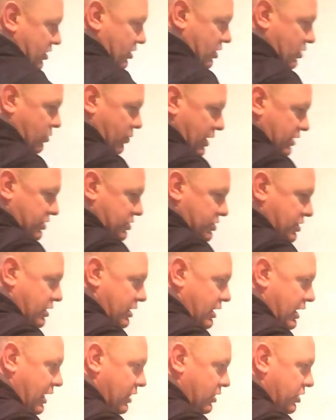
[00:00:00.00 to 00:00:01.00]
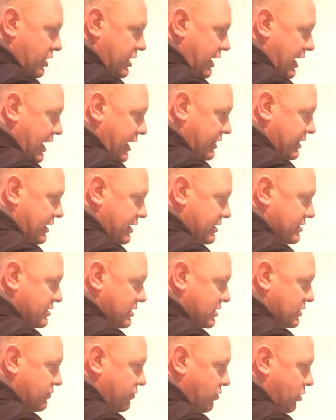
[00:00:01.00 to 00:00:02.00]
you the question and looking at this in
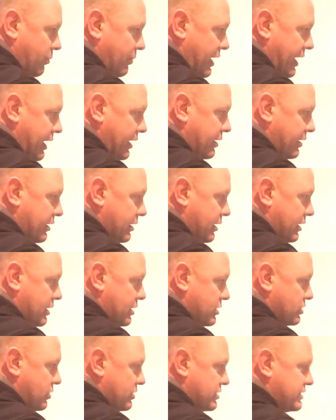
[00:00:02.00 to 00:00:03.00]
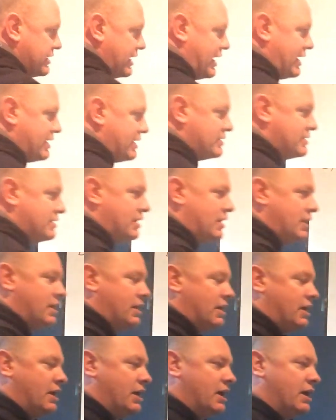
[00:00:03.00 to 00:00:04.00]
this format. So it says,
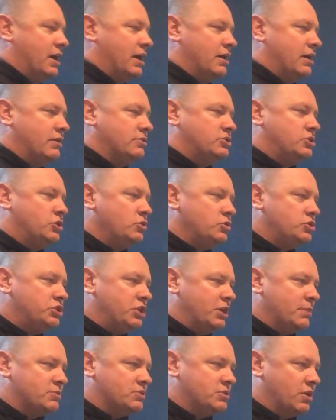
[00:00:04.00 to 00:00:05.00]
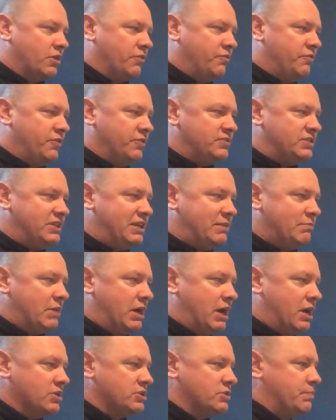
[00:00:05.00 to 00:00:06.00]
2 ships are 15
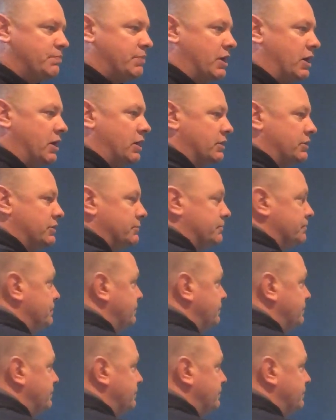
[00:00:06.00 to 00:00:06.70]
miles apart.